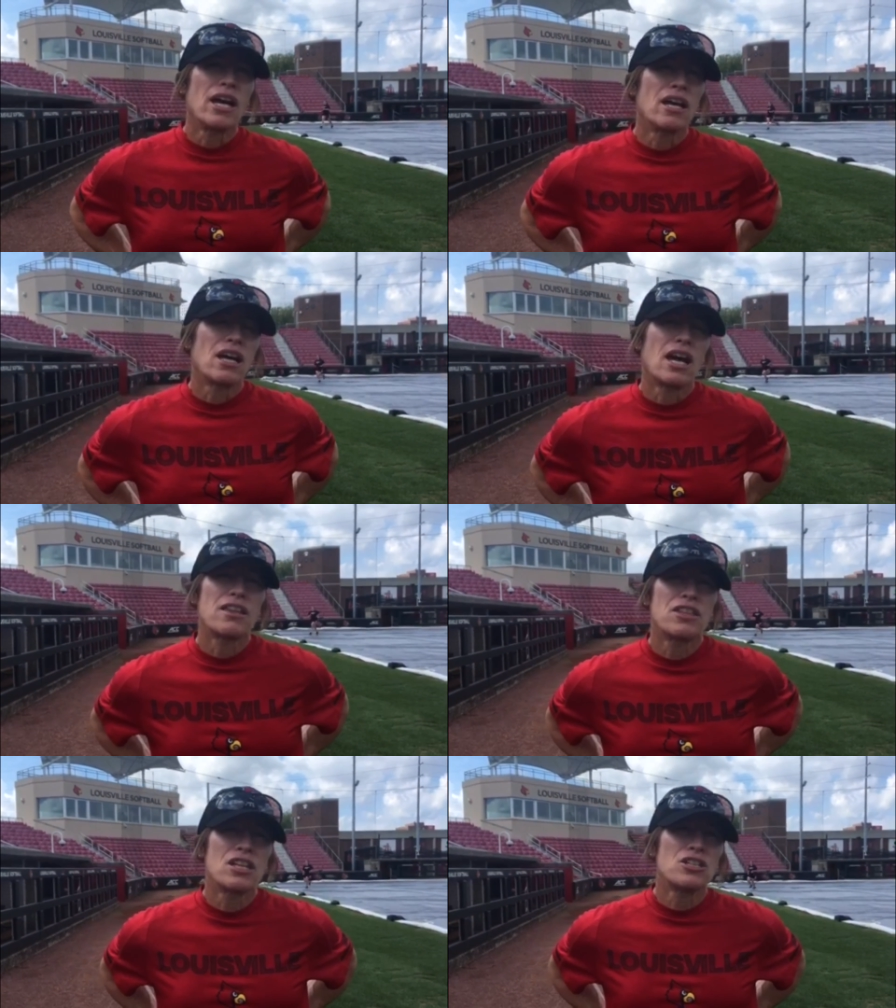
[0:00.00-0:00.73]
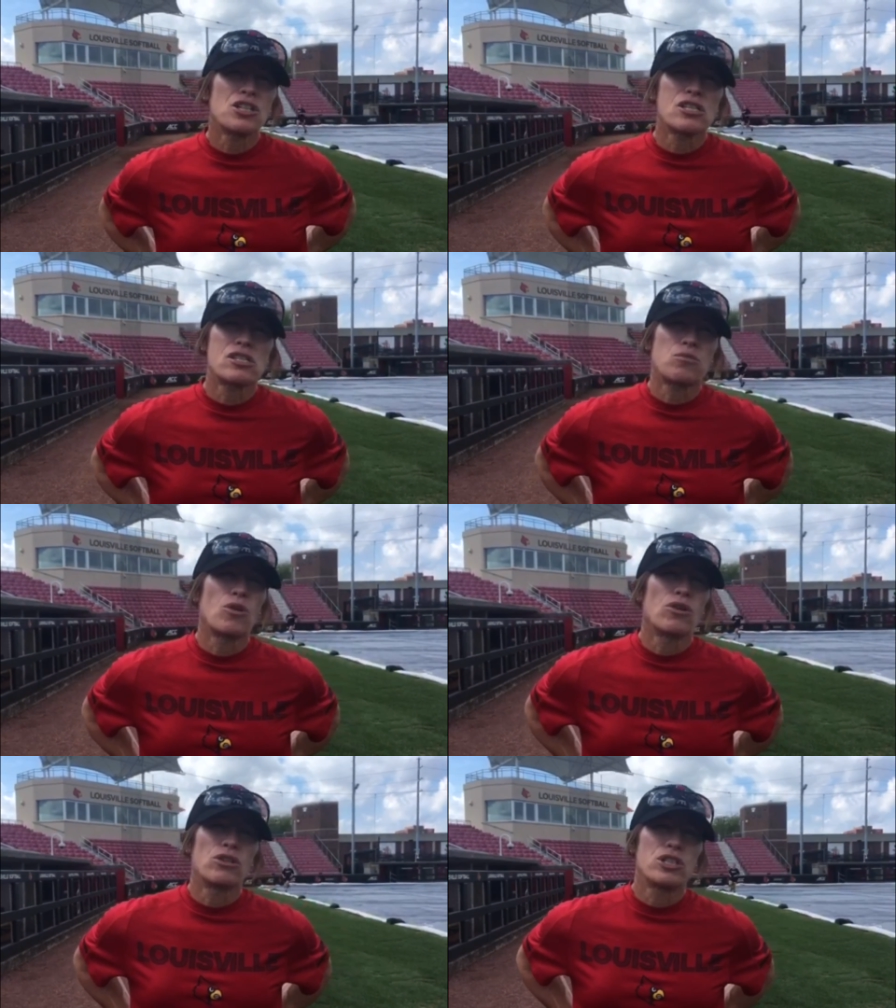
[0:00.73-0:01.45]
Yeah, I think
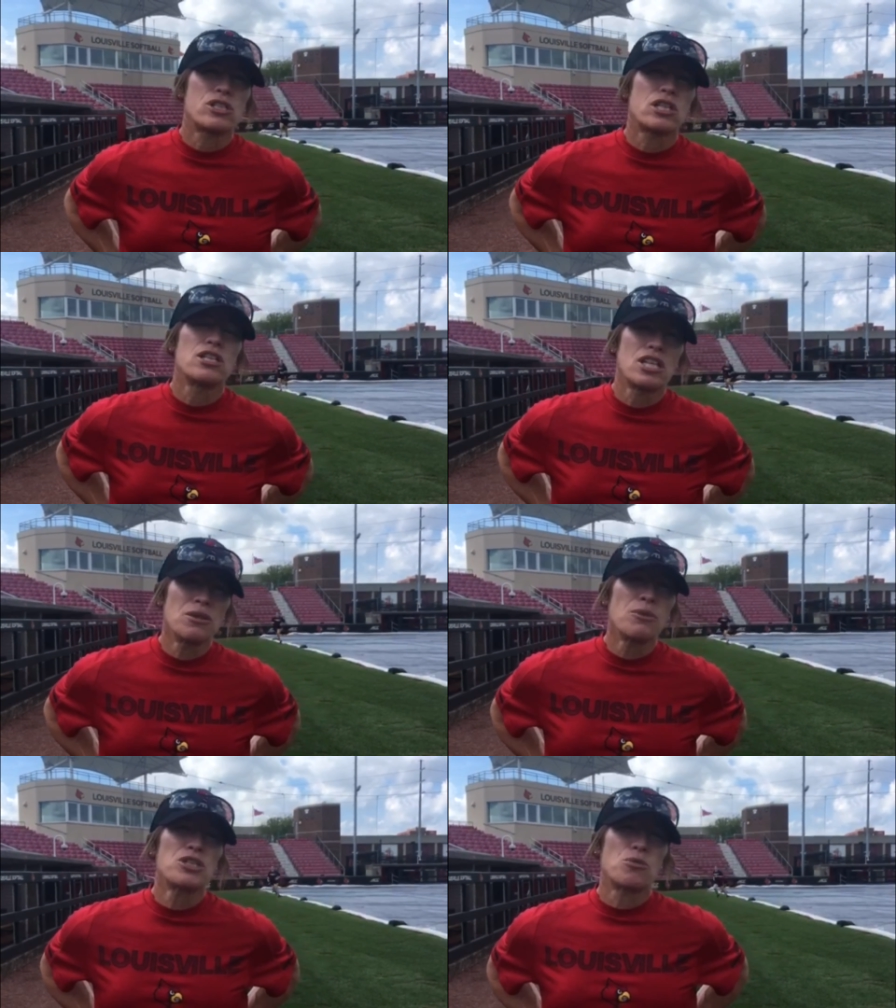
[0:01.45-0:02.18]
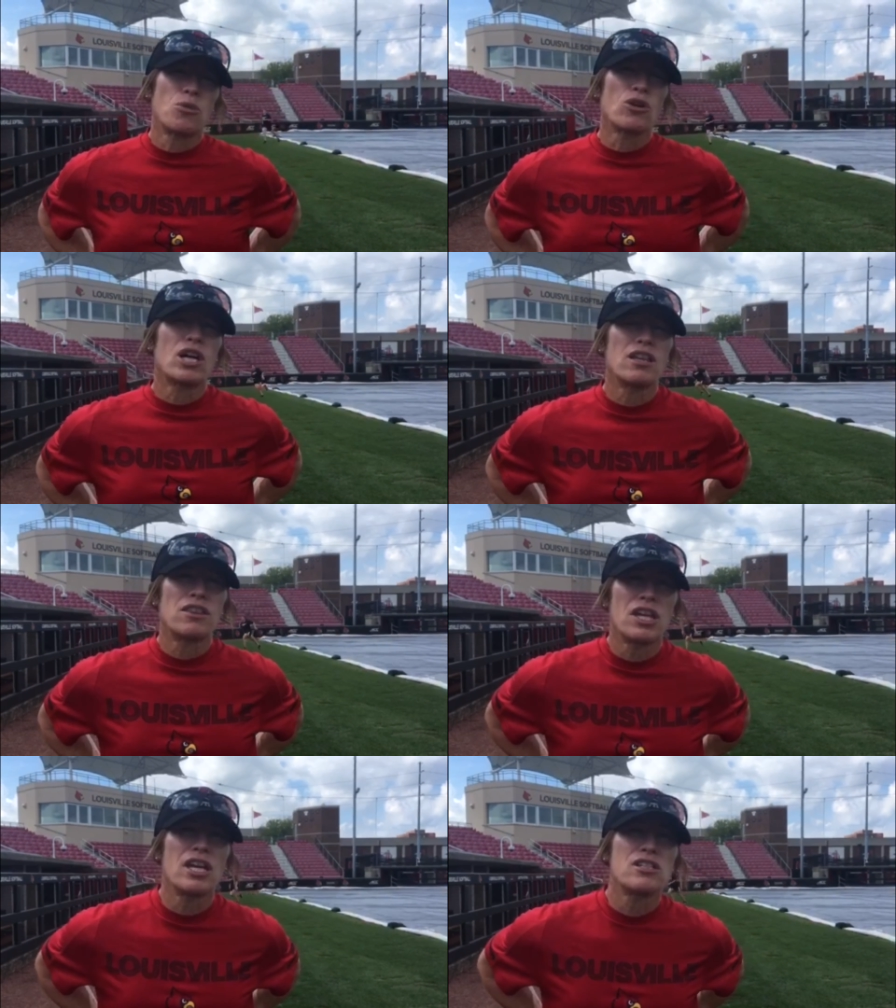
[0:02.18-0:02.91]
we're just continuing to work on
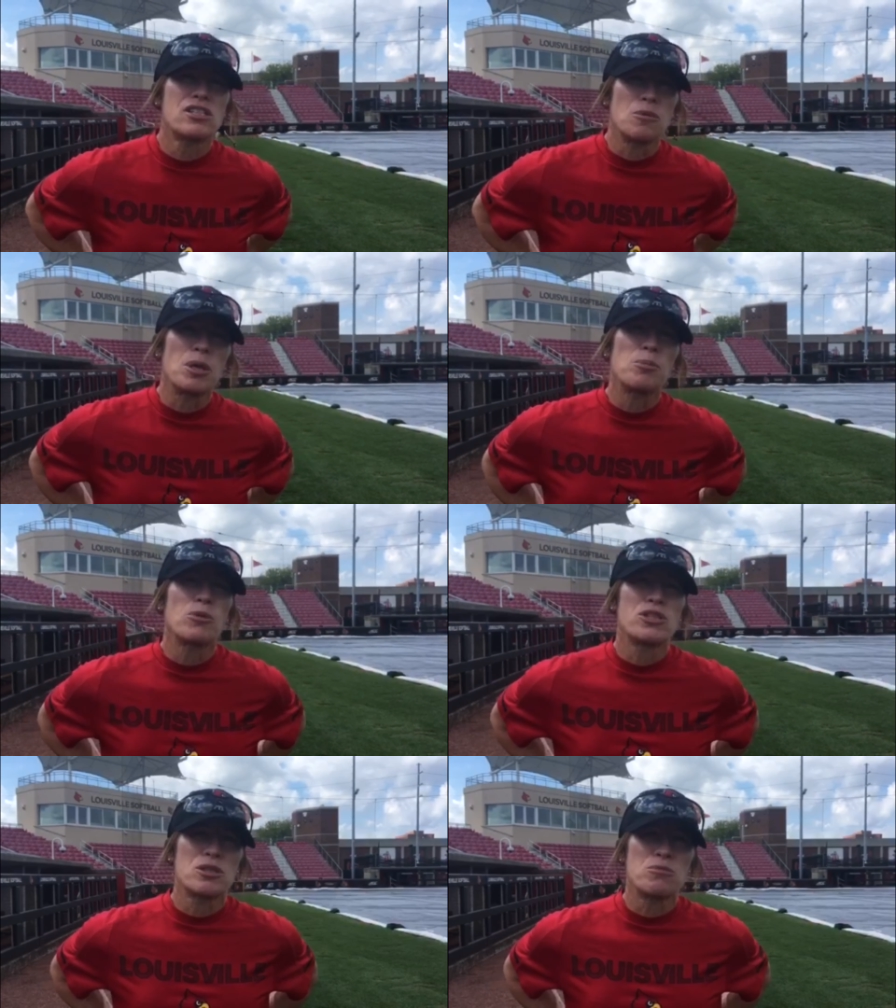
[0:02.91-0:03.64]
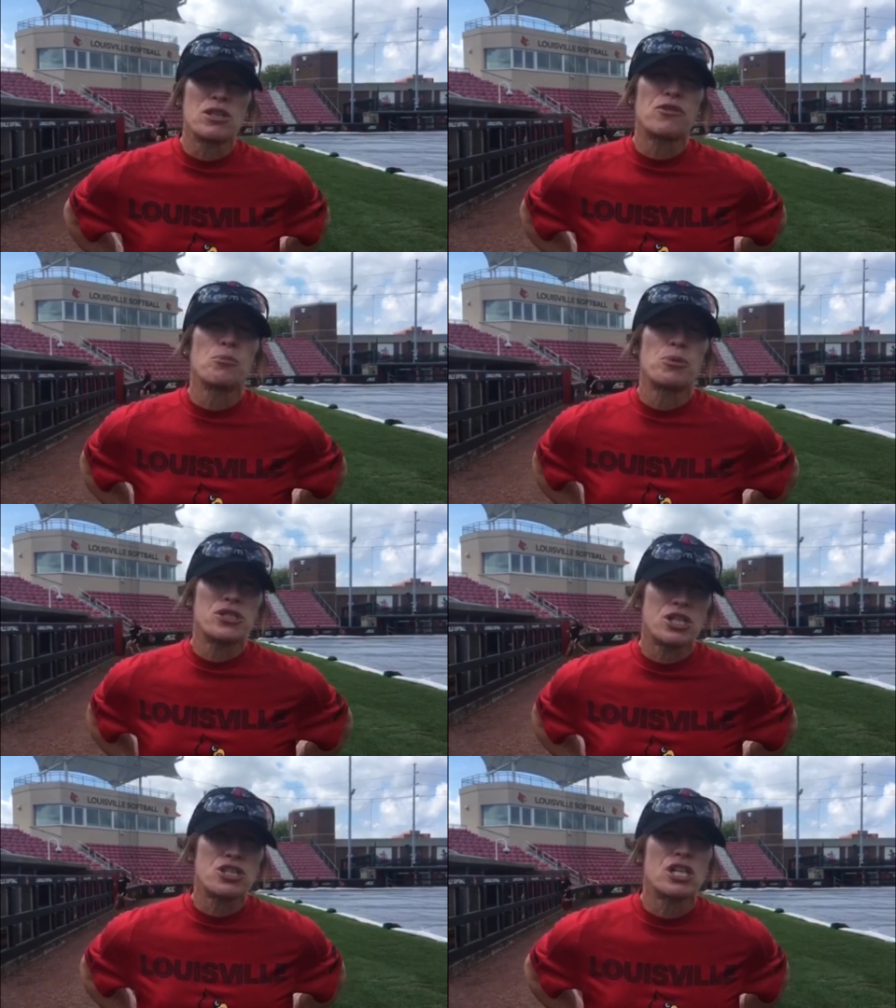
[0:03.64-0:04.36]
things, see people in some different
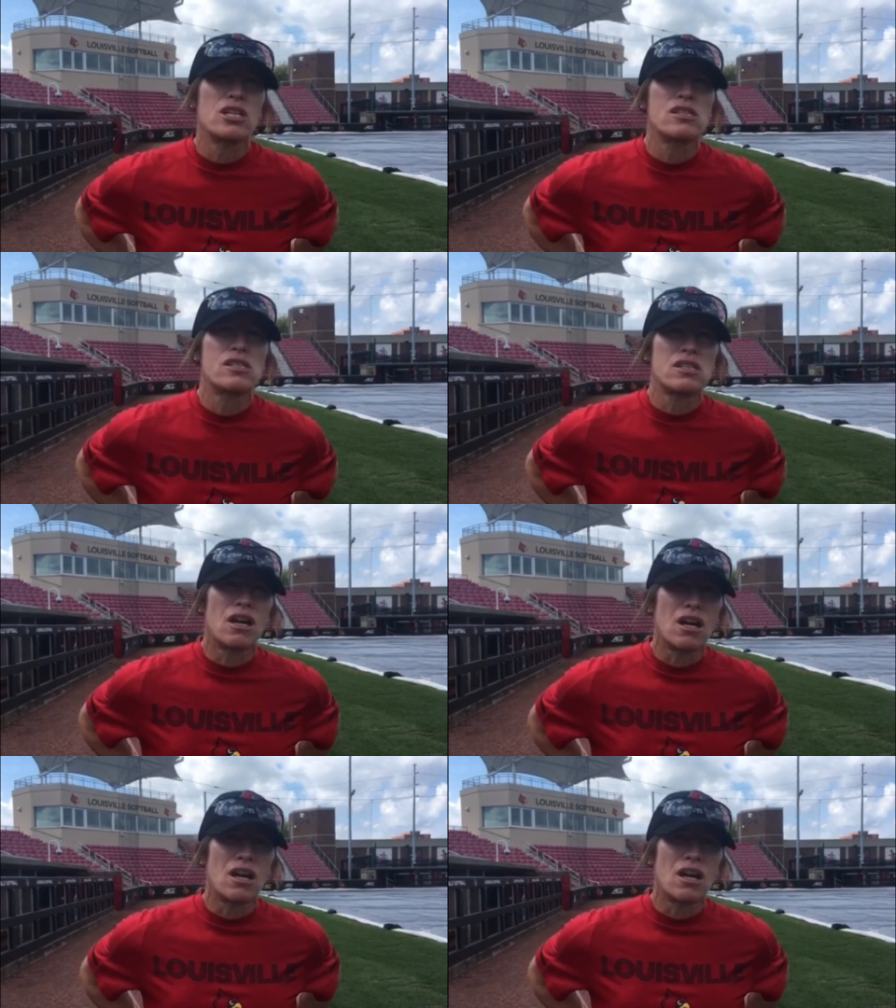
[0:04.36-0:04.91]
positions,